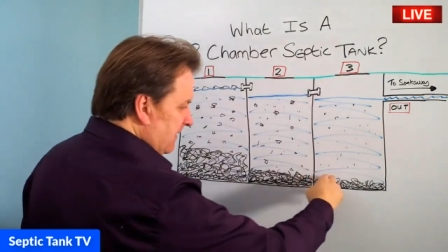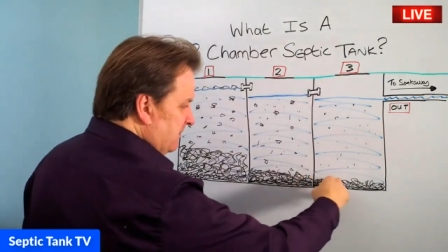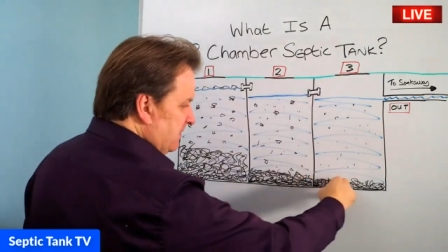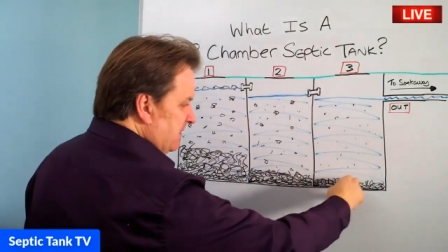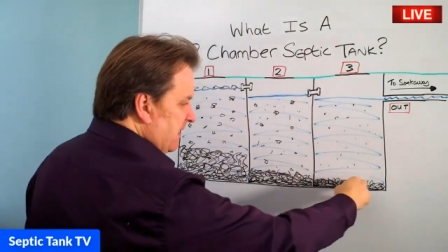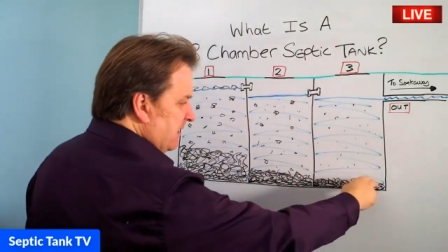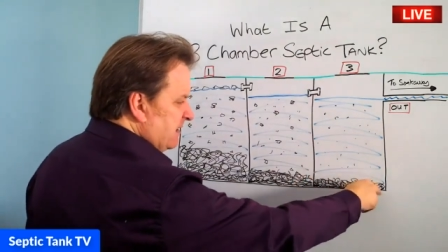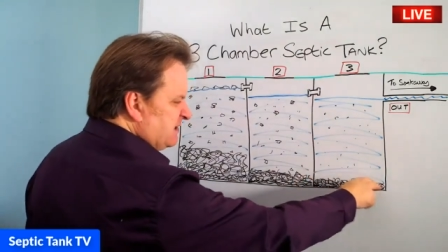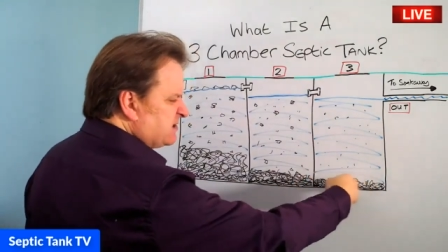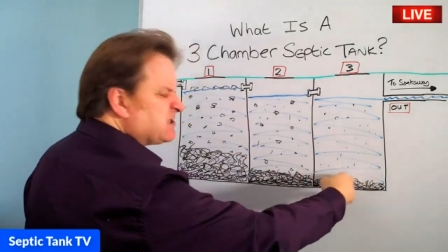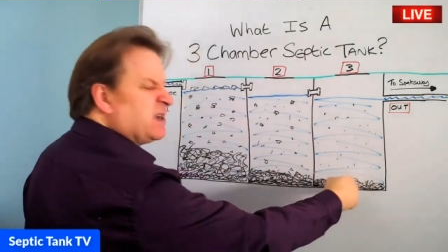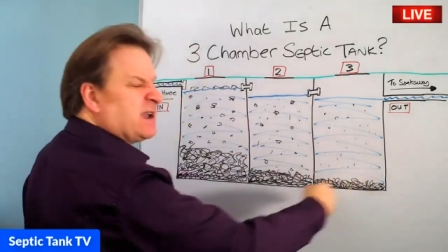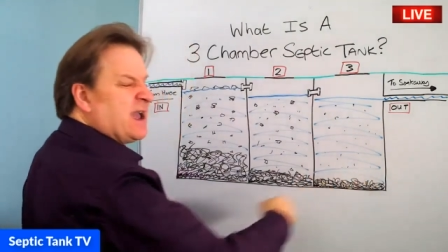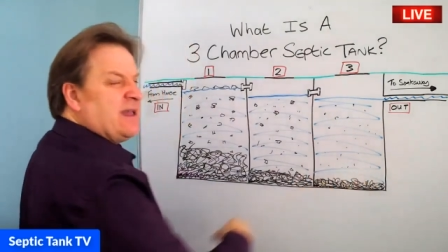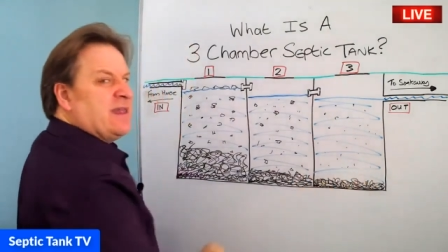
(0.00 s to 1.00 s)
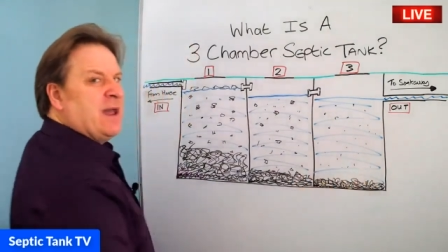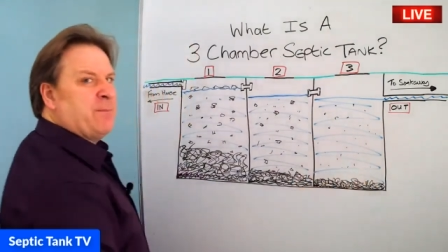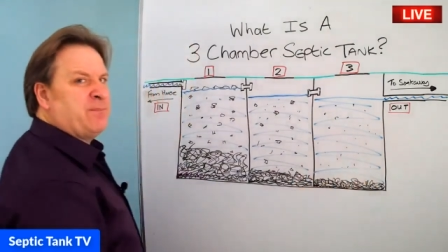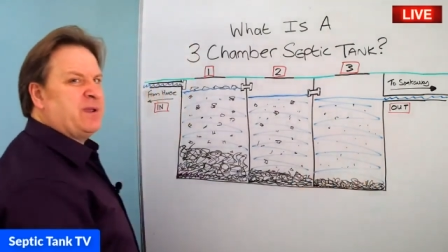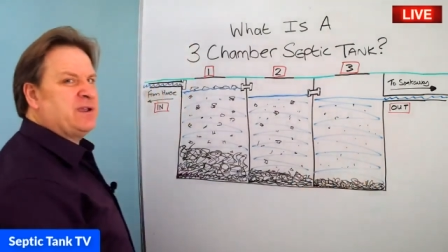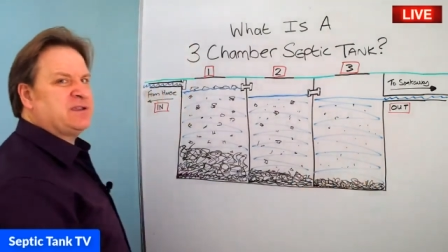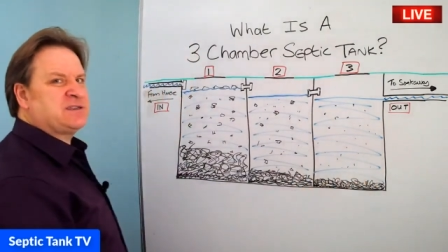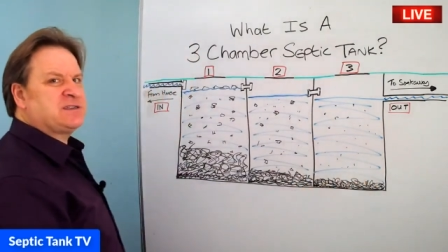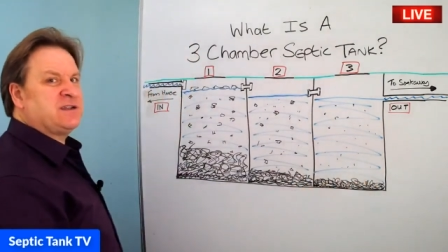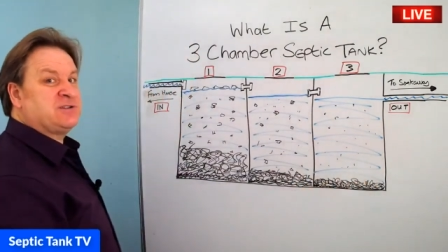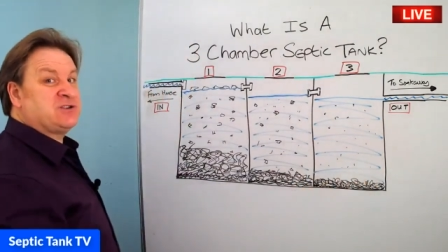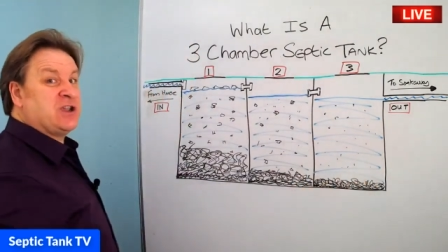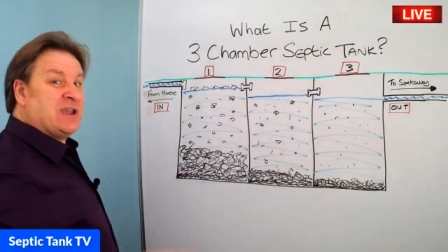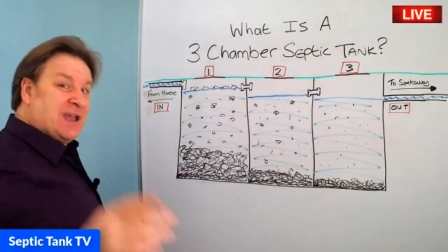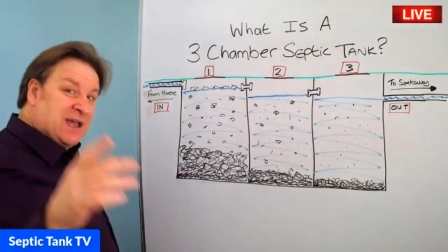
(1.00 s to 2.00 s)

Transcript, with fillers: and they can suck out that bit of sludge.